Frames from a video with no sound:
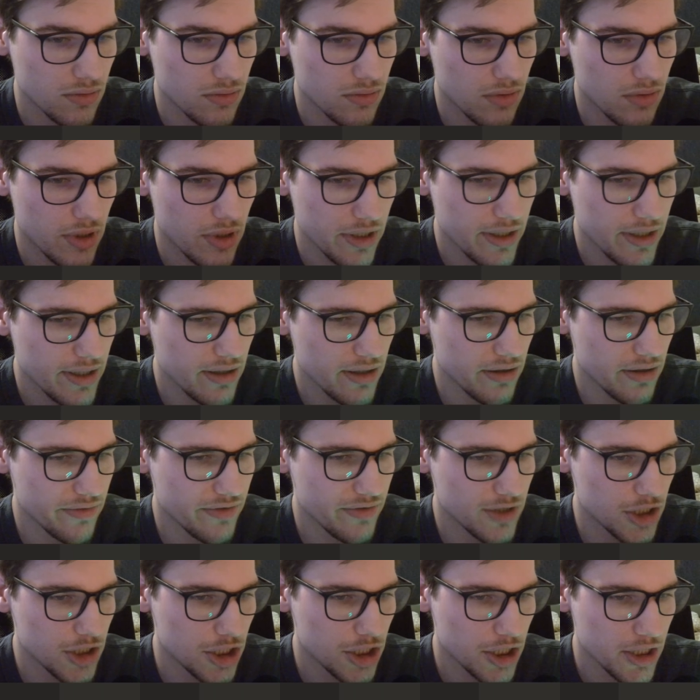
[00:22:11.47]
I can give
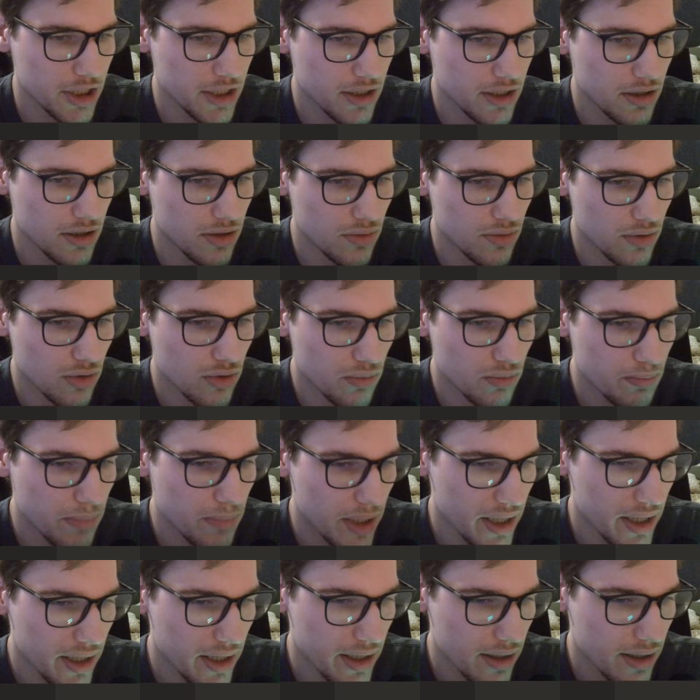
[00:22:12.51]
it check, you go
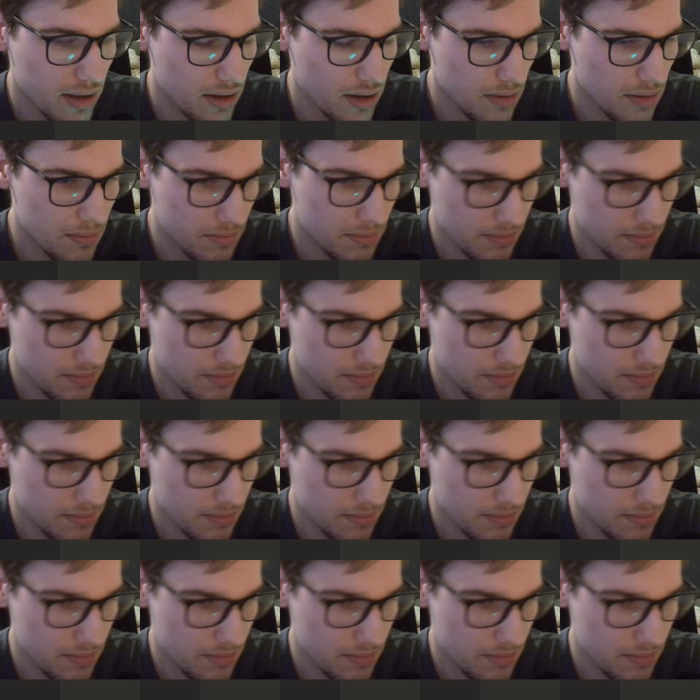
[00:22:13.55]
back.